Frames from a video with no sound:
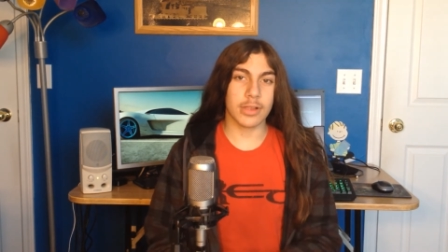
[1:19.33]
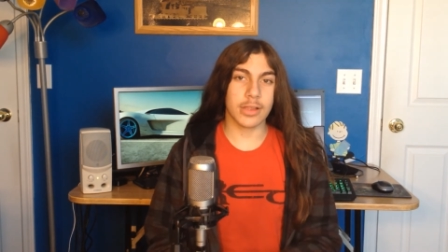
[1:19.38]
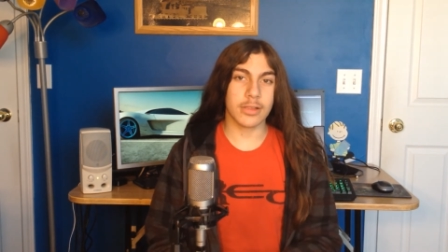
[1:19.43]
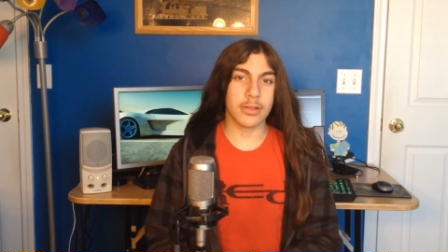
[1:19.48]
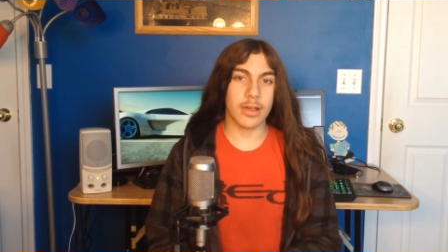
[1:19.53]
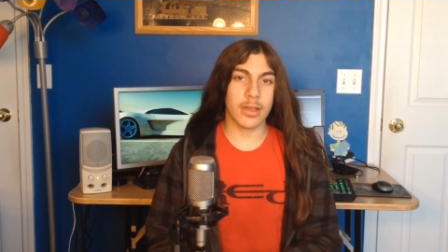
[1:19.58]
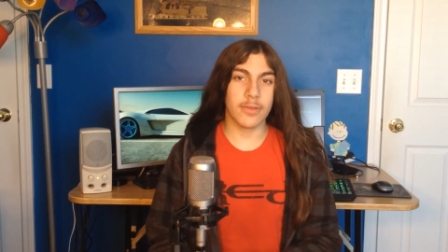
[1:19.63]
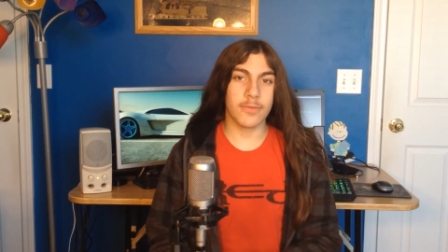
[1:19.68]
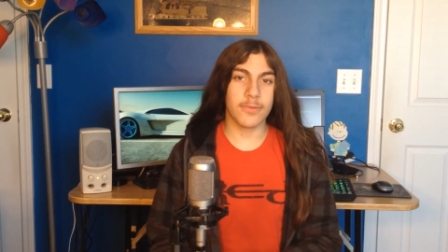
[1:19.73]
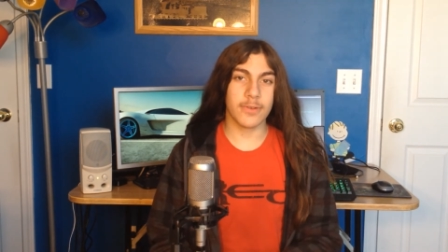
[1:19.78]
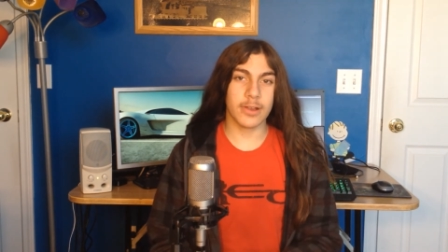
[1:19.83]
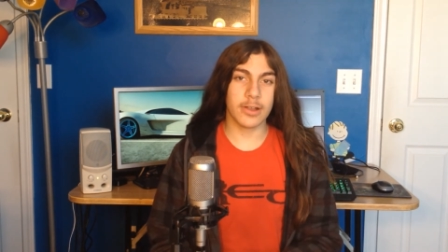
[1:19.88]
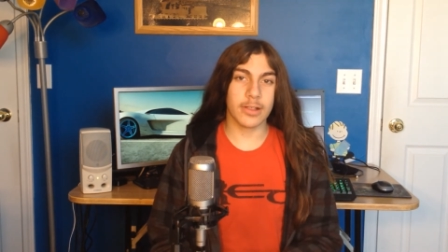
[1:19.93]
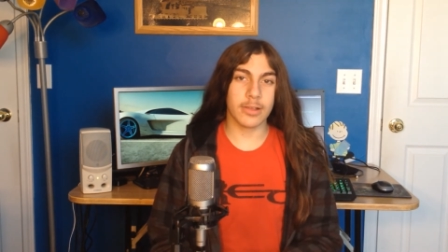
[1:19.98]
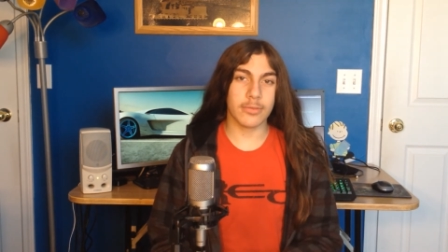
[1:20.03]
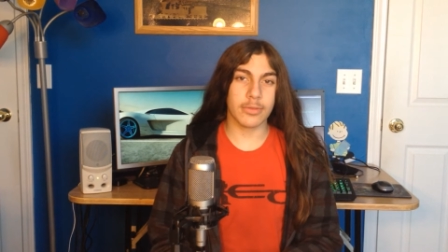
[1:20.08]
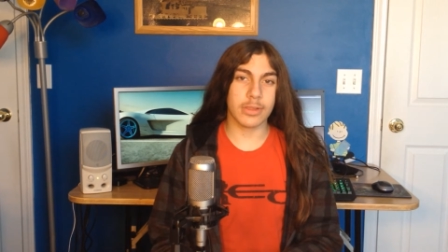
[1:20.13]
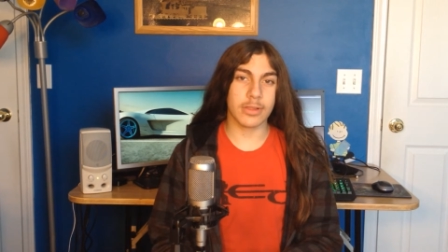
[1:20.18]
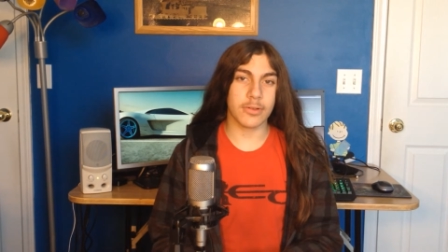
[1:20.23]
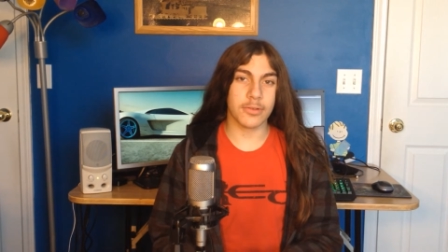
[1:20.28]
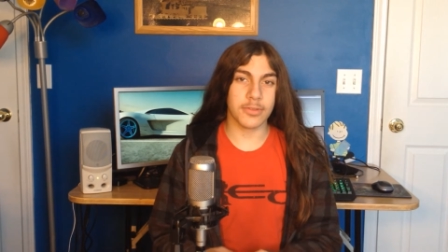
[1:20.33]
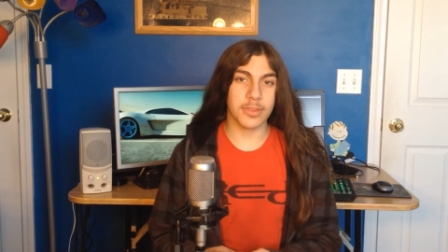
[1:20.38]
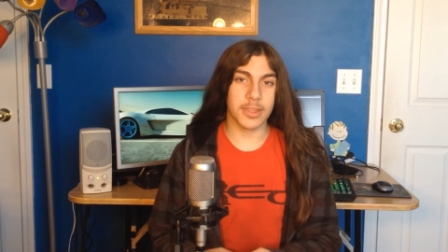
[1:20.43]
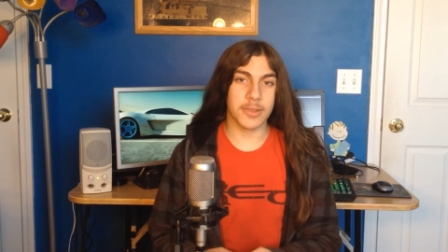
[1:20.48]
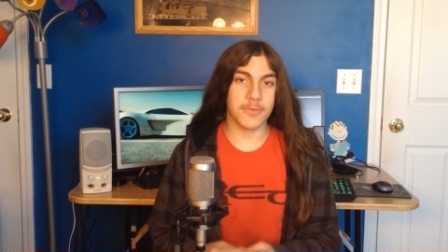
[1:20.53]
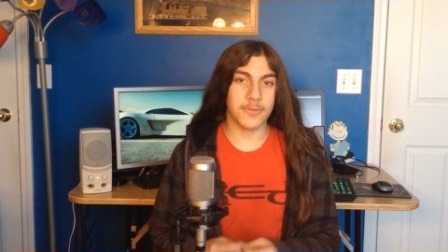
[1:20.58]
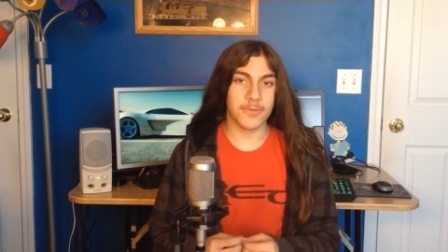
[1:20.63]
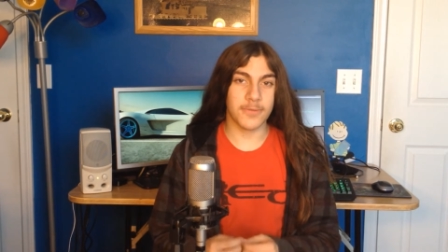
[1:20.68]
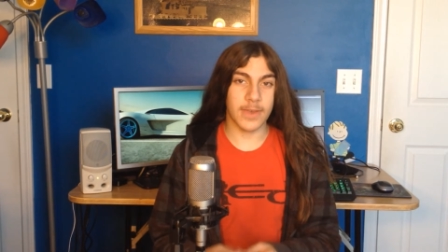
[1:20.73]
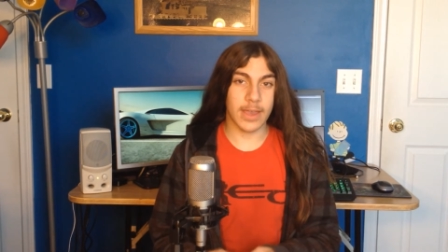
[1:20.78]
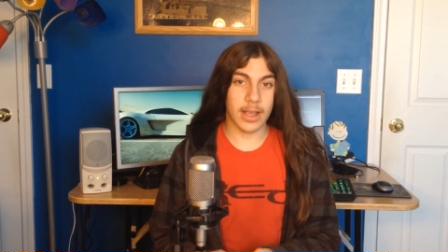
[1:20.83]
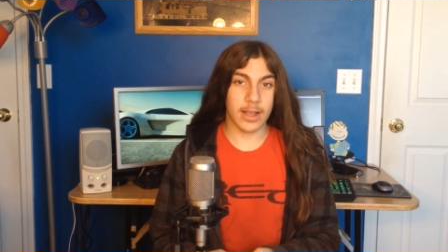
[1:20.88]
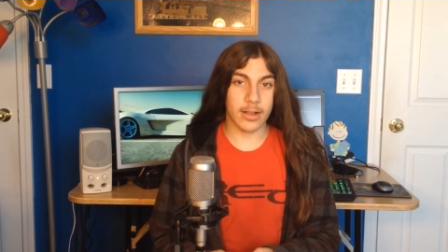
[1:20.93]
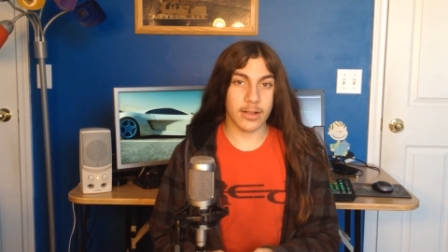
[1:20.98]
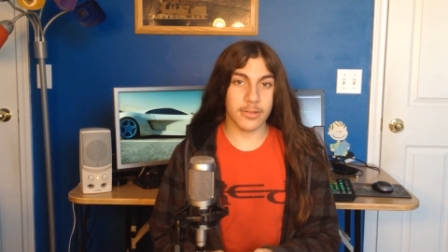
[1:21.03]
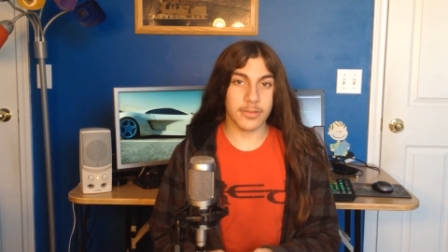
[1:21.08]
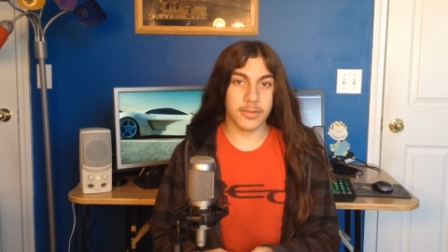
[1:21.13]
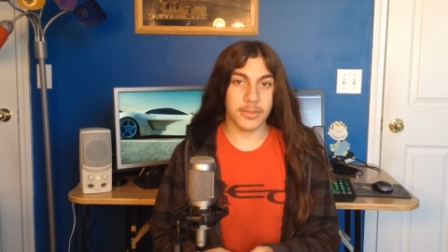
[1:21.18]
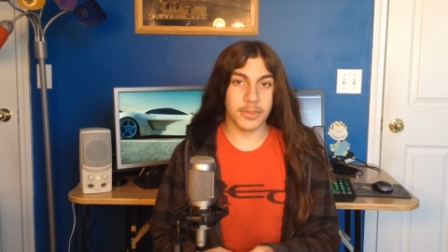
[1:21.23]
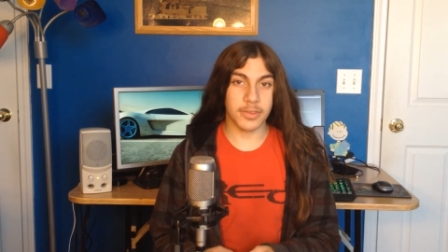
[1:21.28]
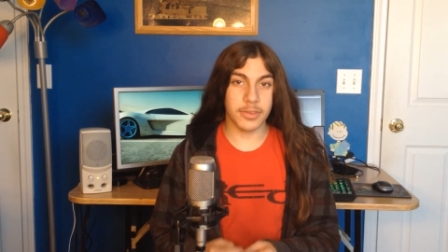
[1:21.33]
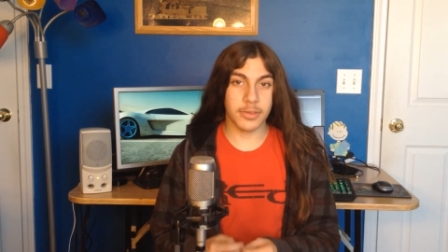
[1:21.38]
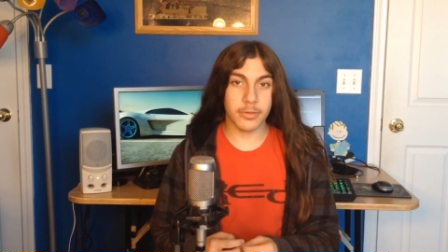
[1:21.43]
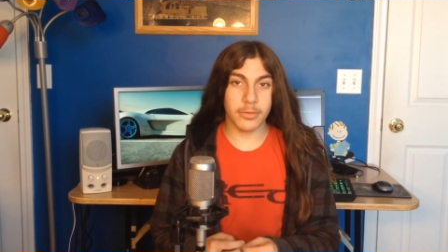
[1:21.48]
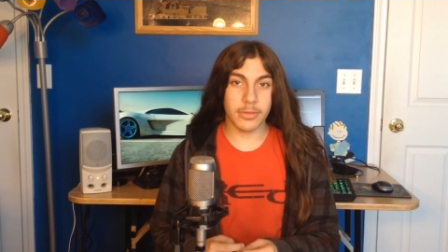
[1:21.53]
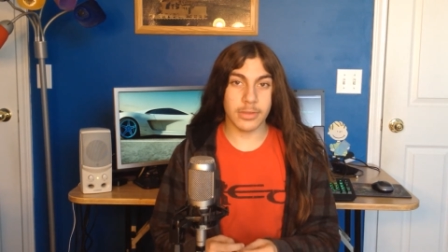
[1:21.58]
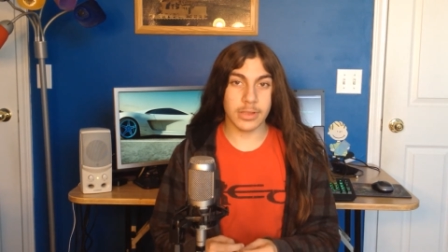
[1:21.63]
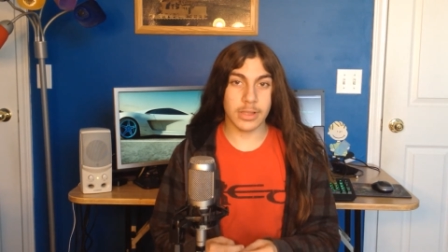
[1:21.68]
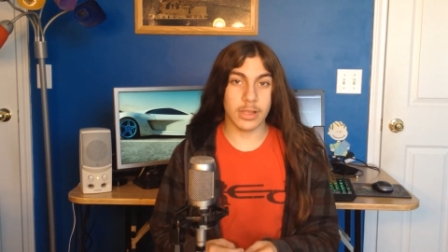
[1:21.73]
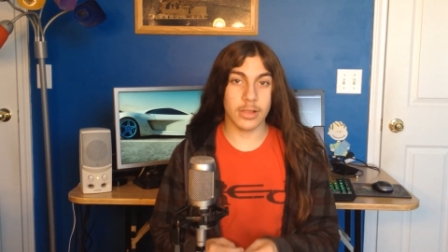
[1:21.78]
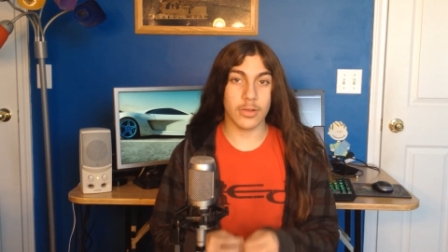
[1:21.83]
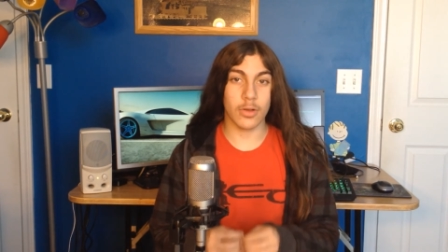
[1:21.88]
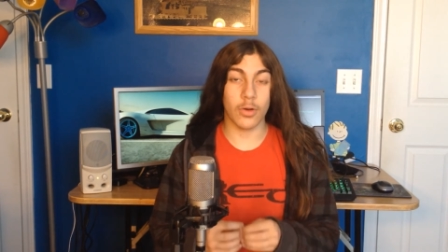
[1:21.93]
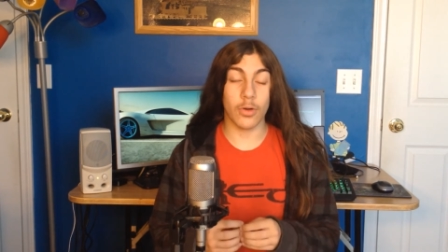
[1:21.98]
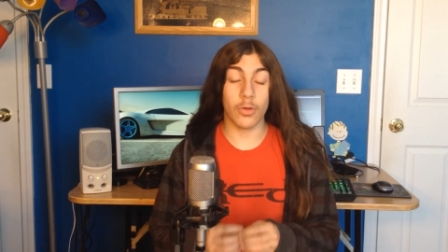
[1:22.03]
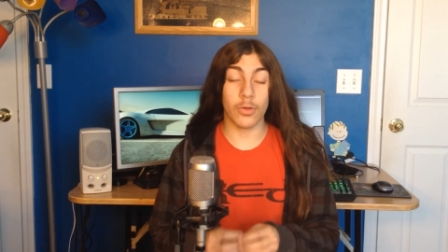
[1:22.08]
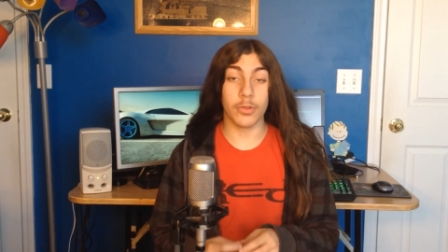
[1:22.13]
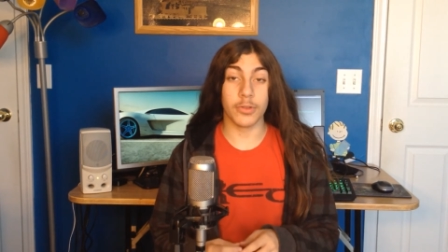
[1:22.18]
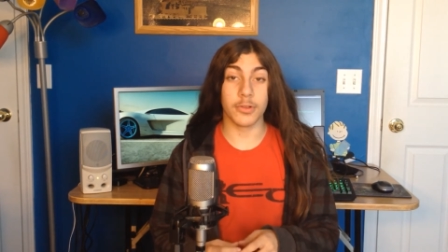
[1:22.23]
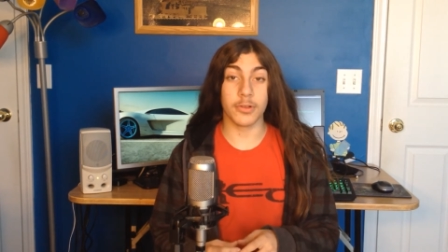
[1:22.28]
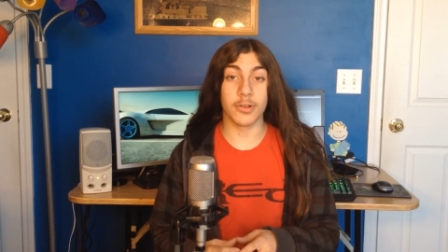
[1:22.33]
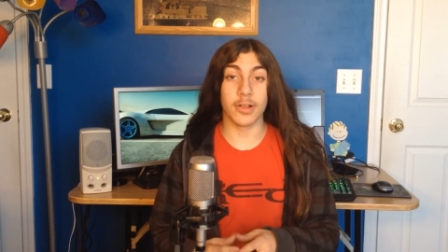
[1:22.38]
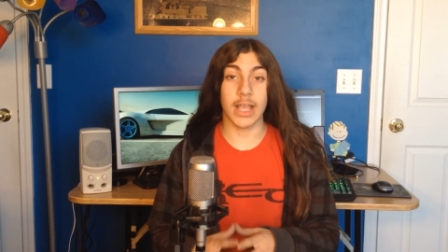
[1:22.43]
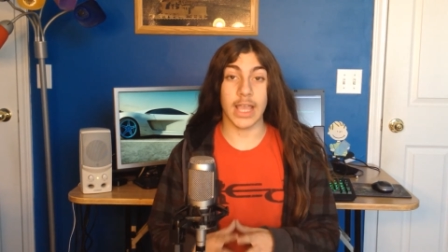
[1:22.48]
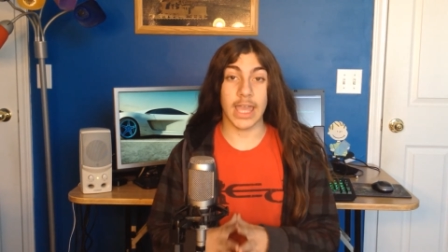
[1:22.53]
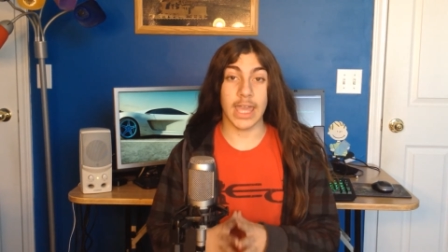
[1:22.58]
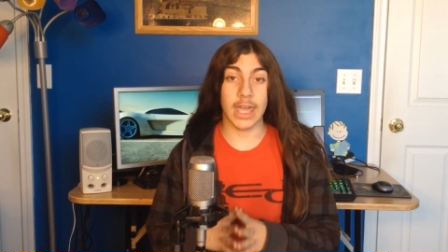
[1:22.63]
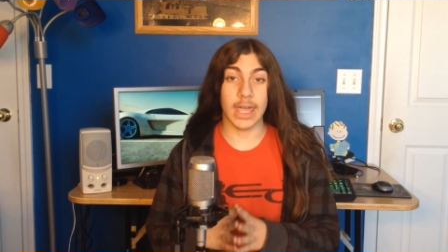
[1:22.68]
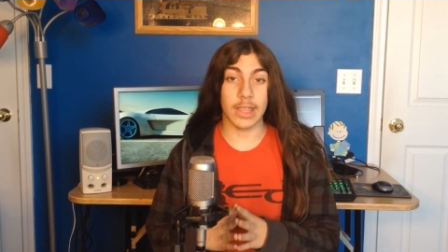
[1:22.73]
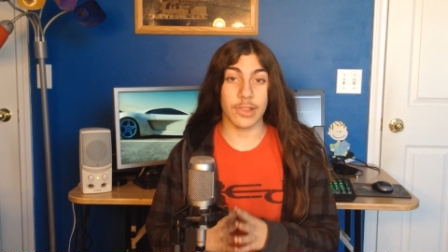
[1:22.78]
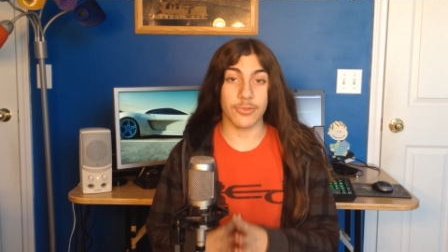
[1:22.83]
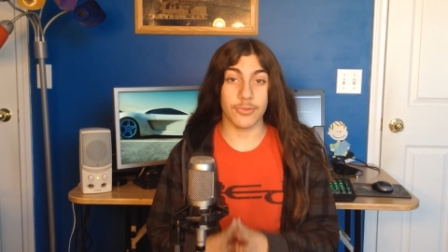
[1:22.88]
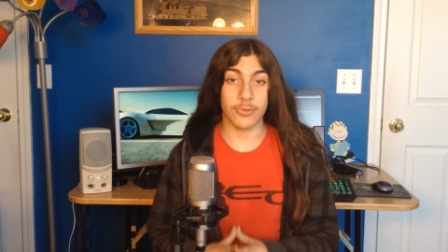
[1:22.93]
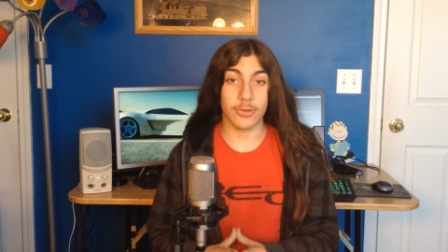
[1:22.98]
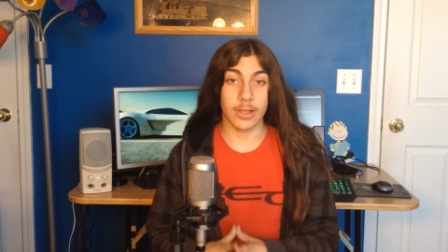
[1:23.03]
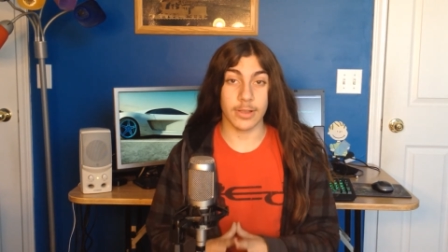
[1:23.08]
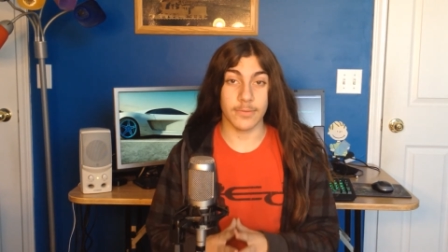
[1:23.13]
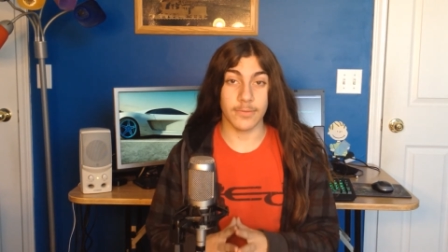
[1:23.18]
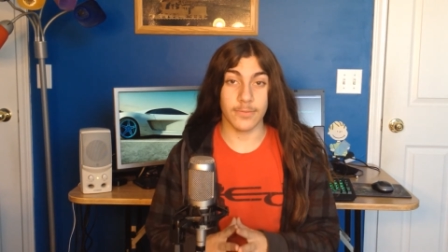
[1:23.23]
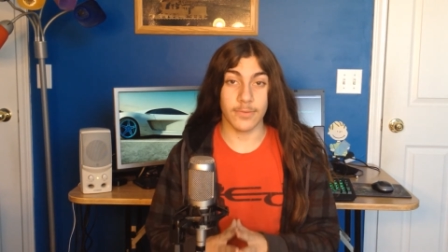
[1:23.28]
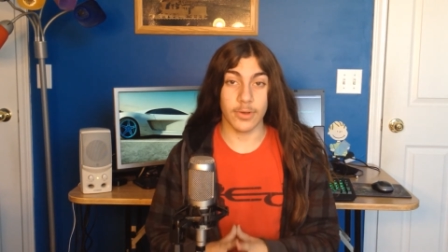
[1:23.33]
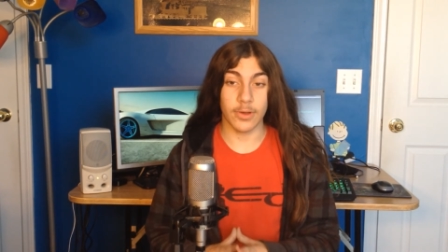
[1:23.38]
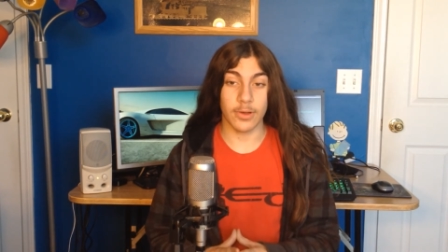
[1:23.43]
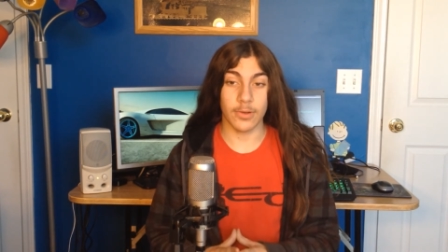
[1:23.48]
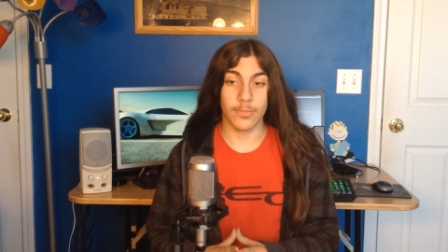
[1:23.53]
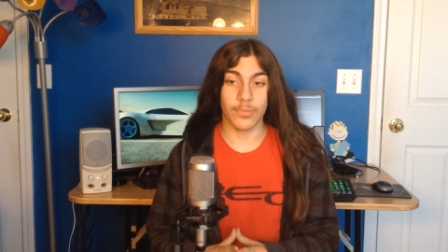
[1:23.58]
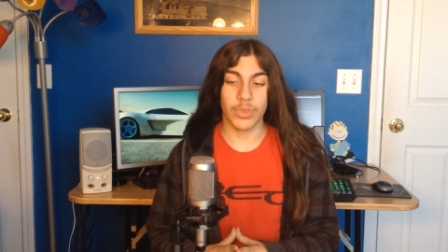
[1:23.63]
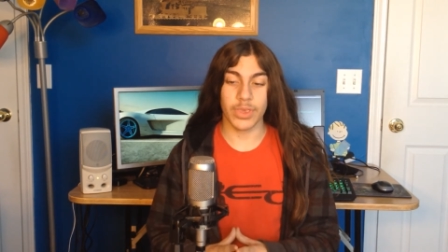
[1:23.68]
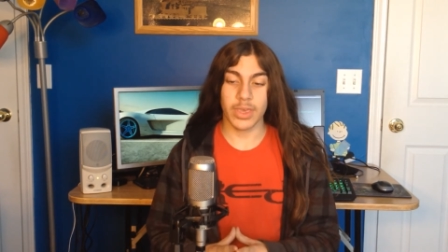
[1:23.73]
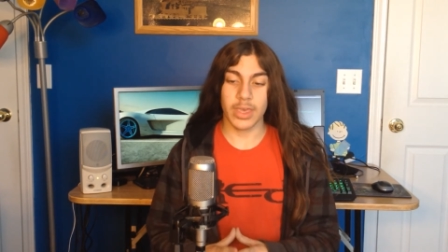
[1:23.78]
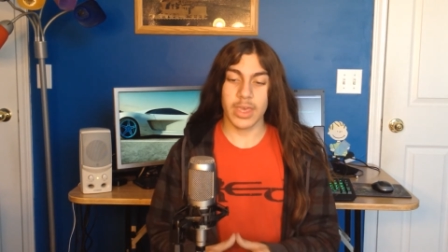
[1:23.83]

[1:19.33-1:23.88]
so I figured it was only fair to use an older Android phone.